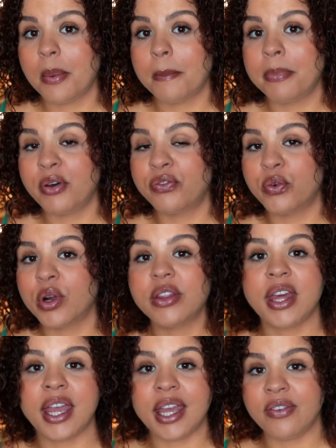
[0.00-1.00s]
before
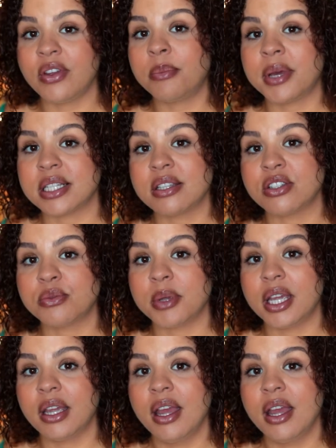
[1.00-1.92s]
they even message me.